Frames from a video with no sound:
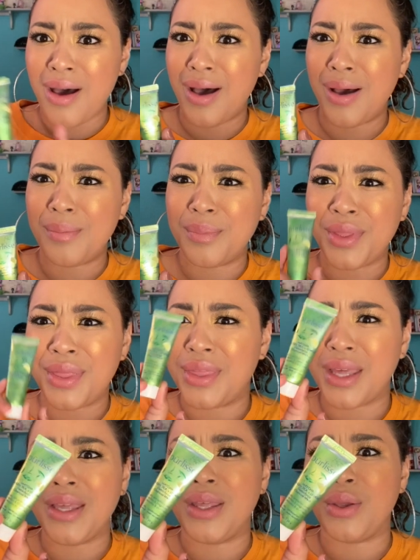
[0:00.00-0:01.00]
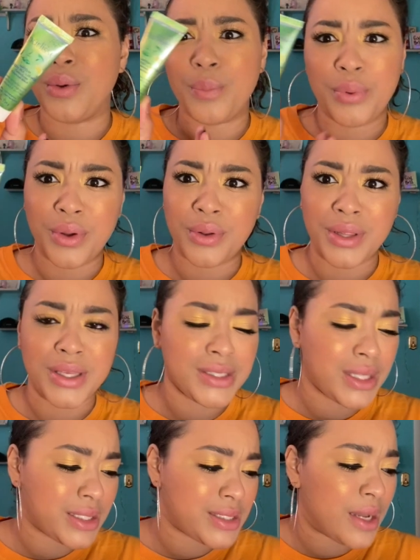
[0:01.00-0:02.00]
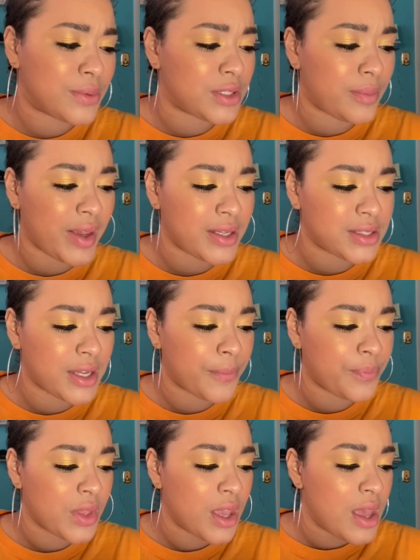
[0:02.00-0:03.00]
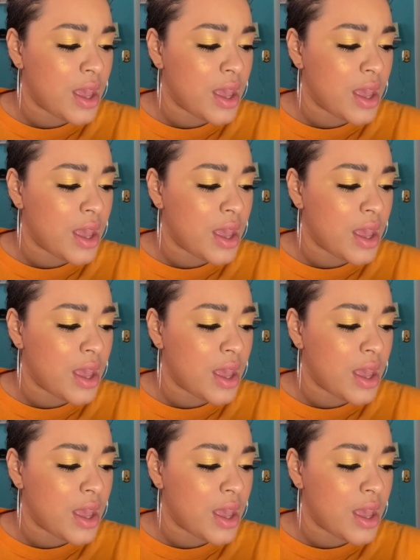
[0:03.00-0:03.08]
Um, thank you, Purlisse. That sounds amazing.